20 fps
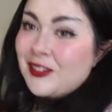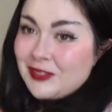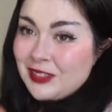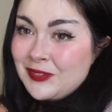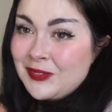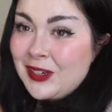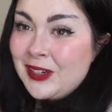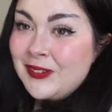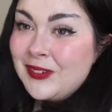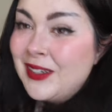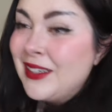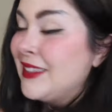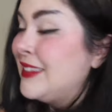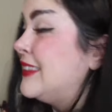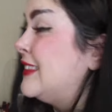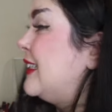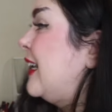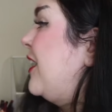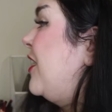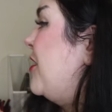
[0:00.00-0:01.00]
my
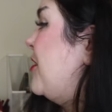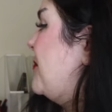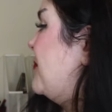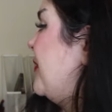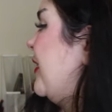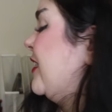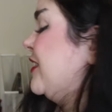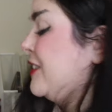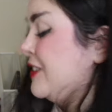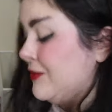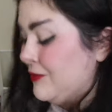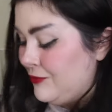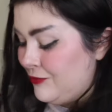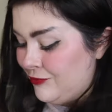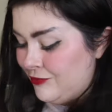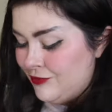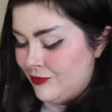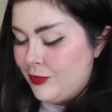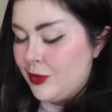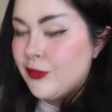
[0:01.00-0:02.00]
favorites. I just
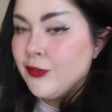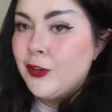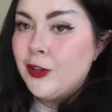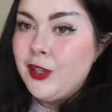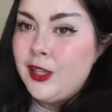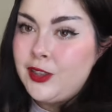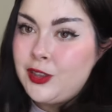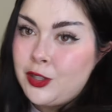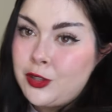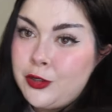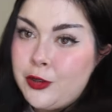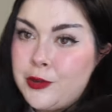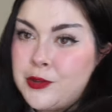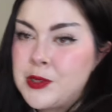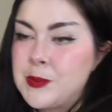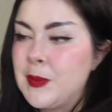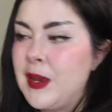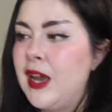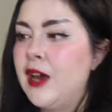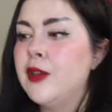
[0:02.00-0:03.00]
prefer like the
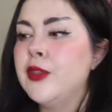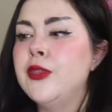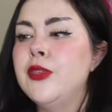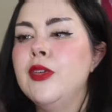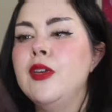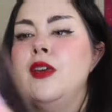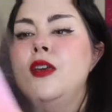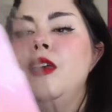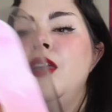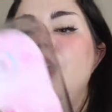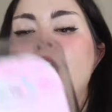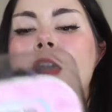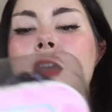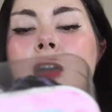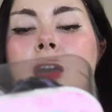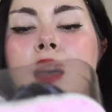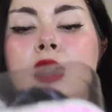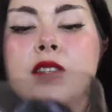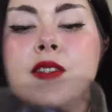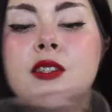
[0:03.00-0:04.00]
closed mouth
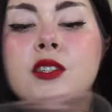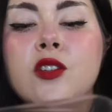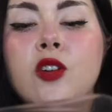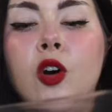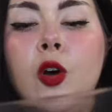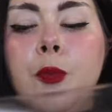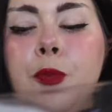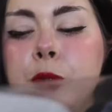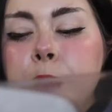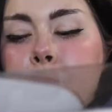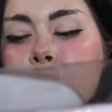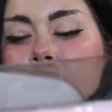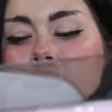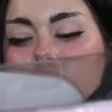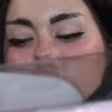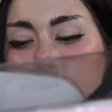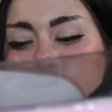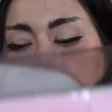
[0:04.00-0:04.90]
sculpt, but this one